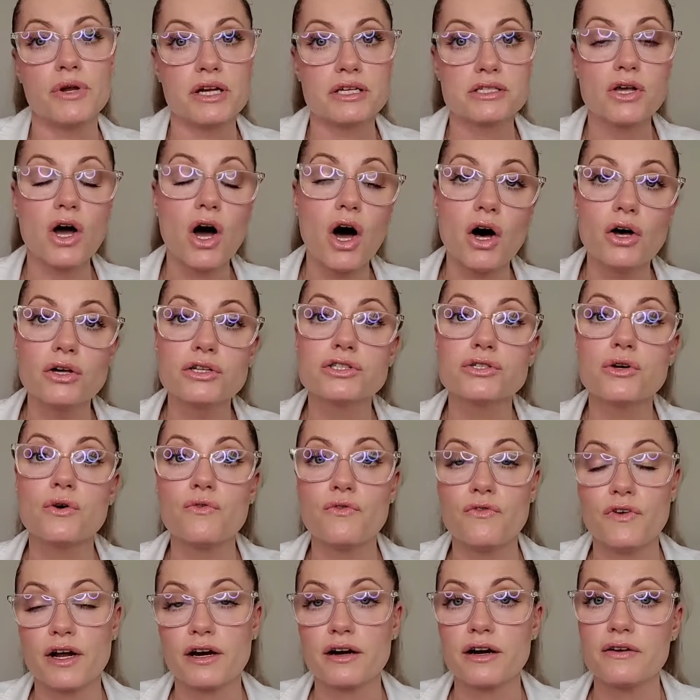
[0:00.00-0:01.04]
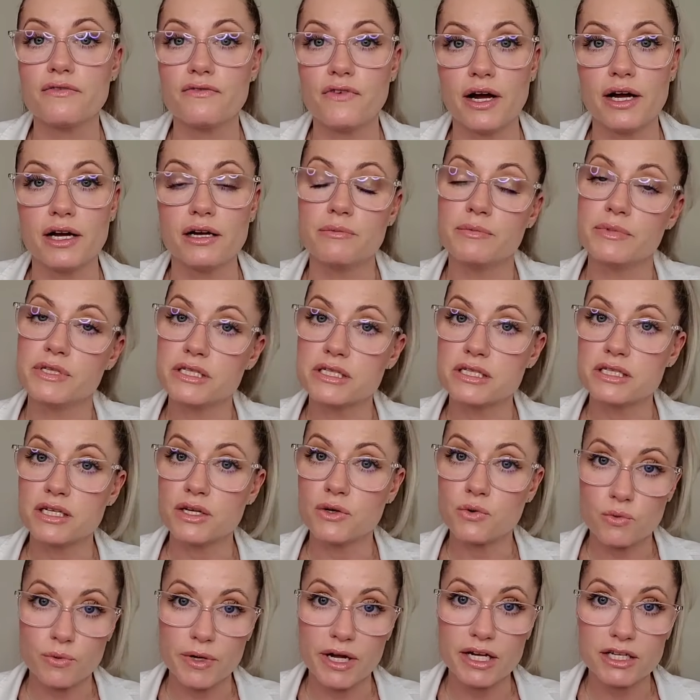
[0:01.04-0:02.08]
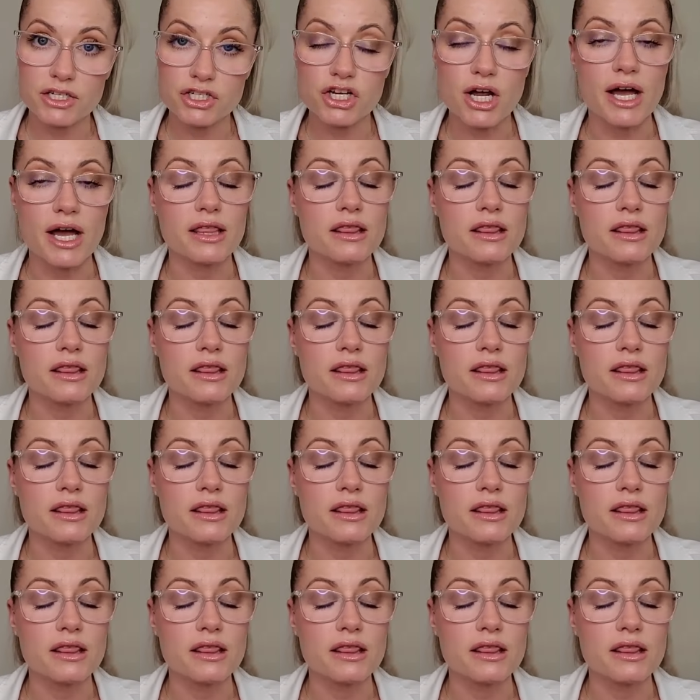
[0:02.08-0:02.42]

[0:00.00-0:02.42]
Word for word: but it's also very vitamin C rich.